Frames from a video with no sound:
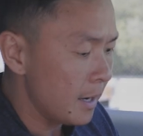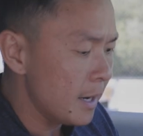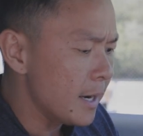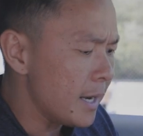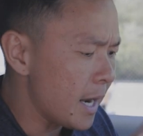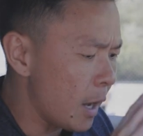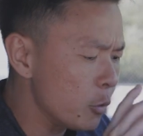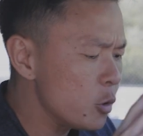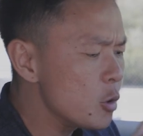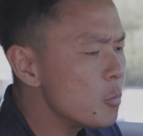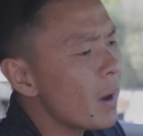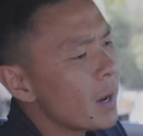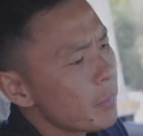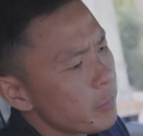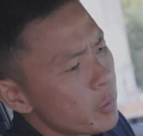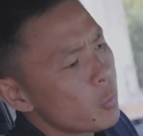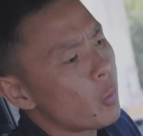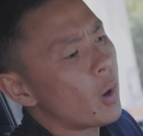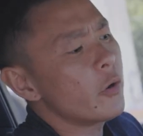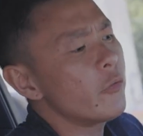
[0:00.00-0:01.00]
Now you
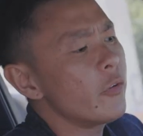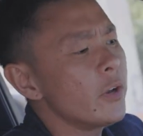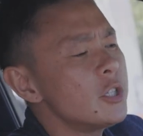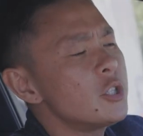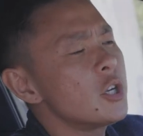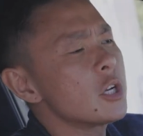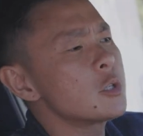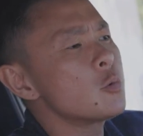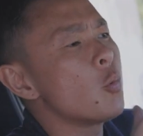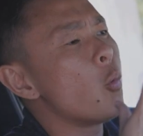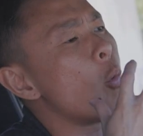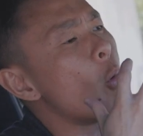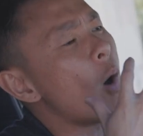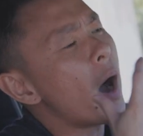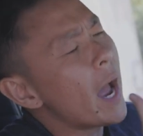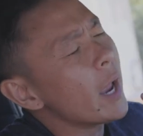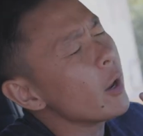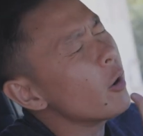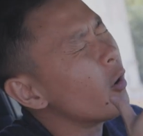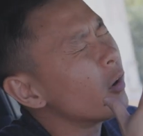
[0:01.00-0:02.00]
might be wondering, just
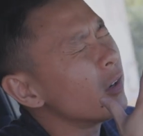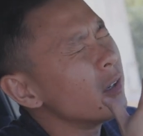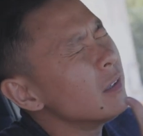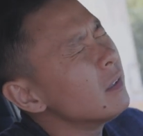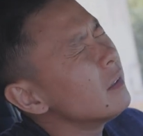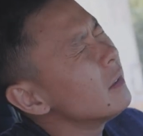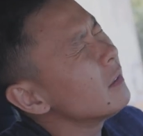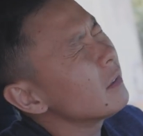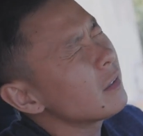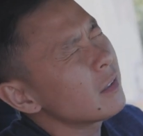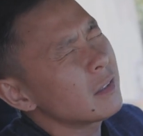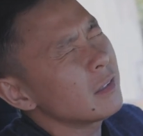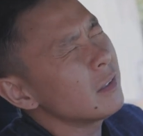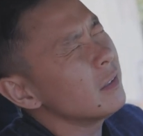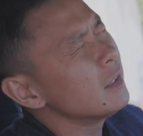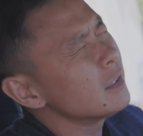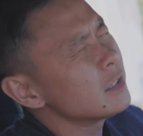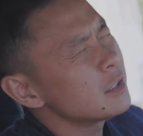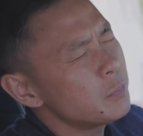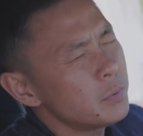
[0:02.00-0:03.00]
why on
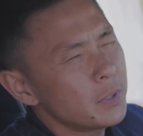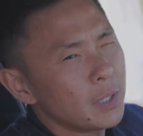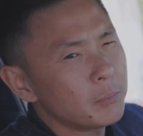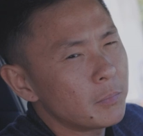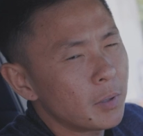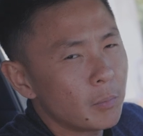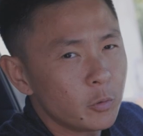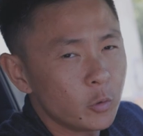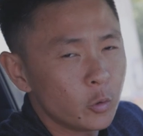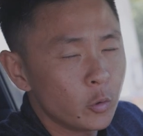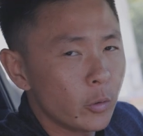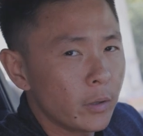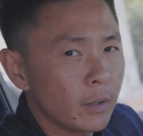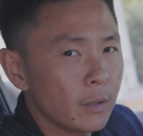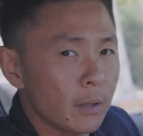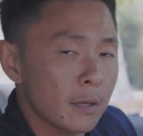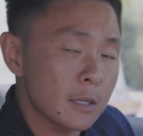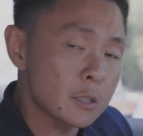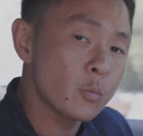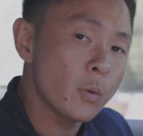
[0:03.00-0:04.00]
earth is BMW
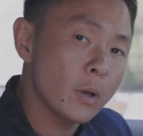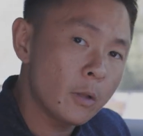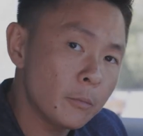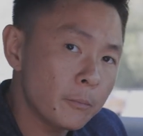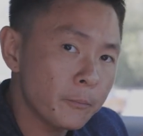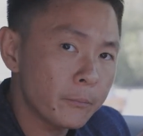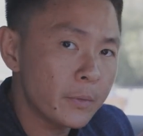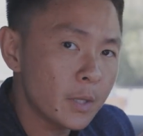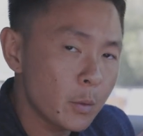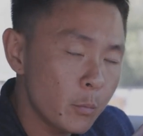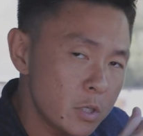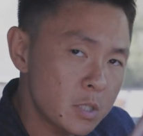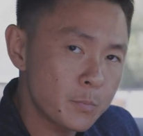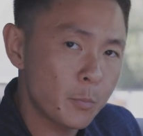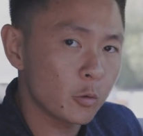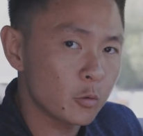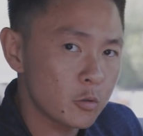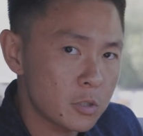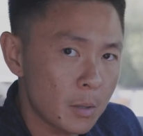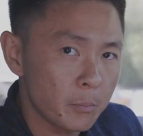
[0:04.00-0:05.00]
doing this? Well, we
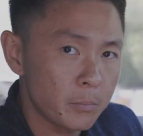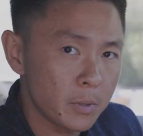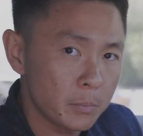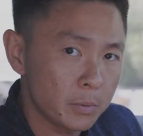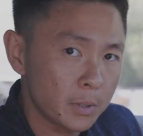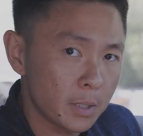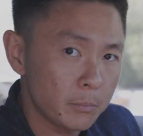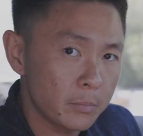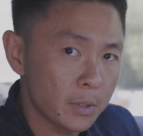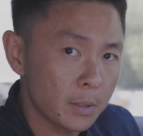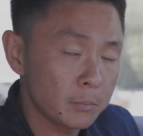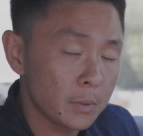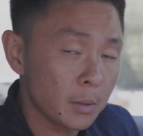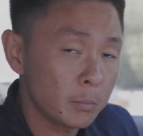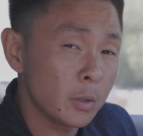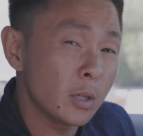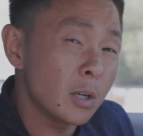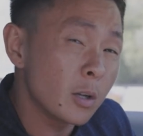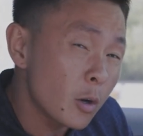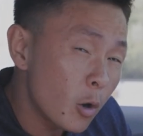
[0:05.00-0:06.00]
spoke to some people at
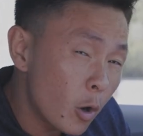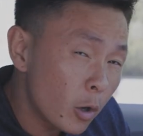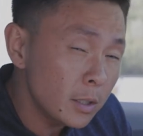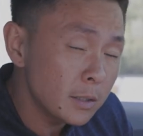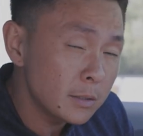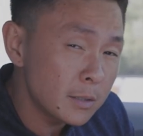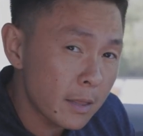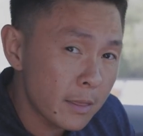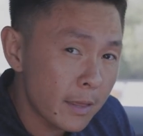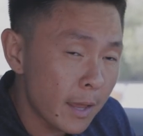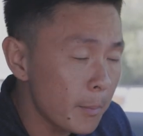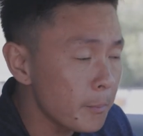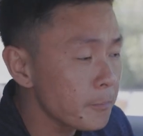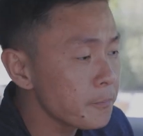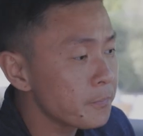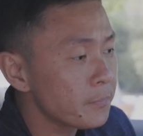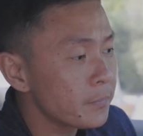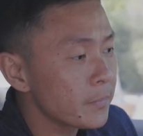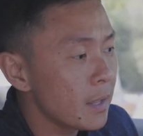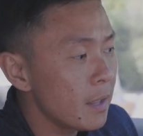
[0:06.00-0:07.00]
BMW, and according to them,
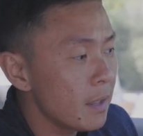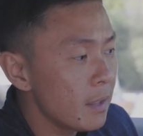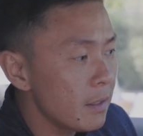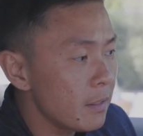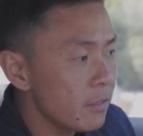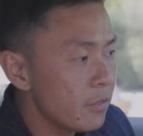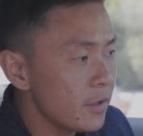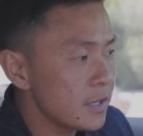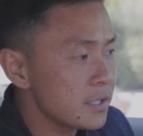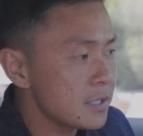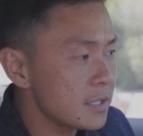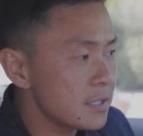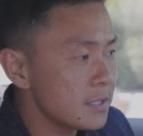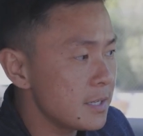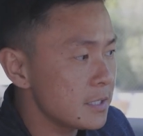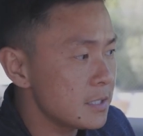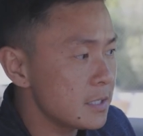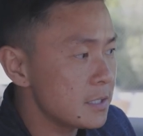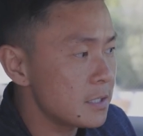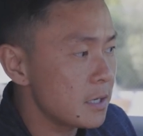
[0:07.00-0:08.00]
this is
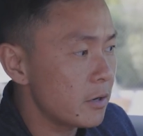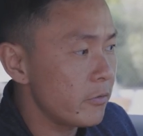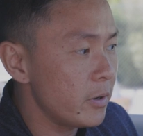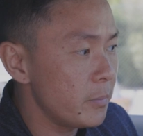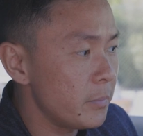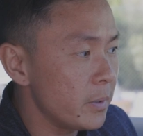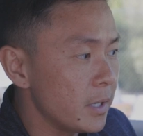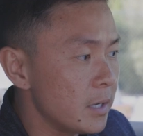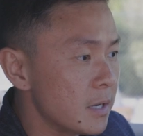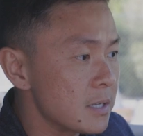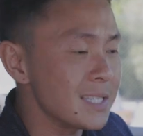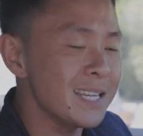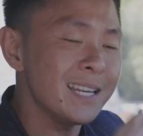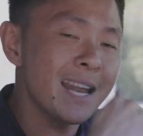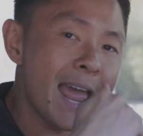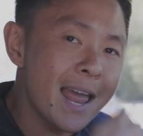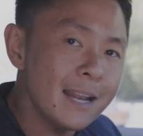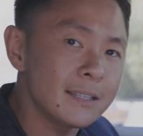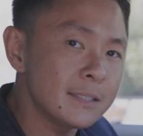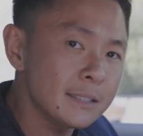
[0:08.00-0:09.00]
necessary because it
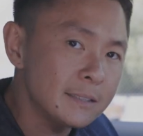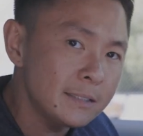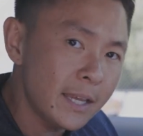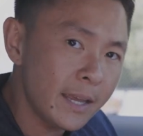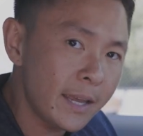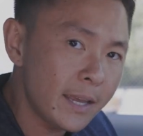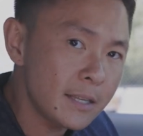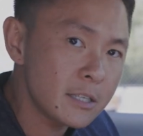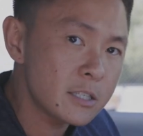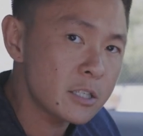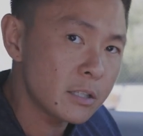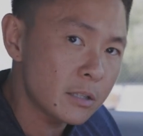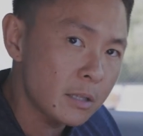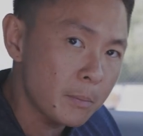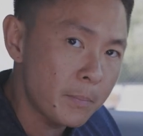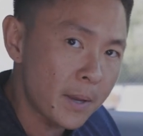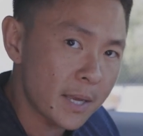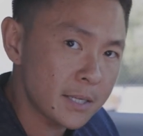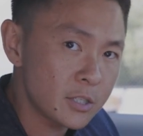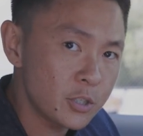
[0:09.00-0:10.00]
entertains
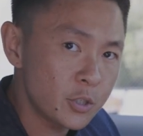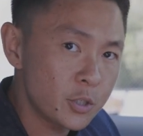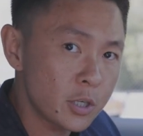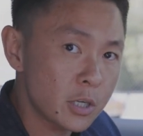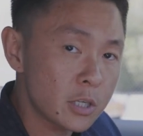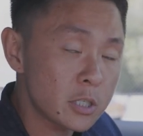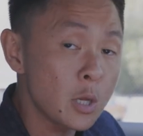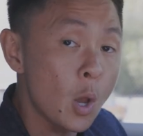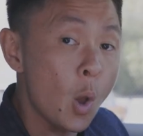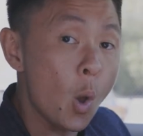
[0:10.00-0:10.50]
the passengers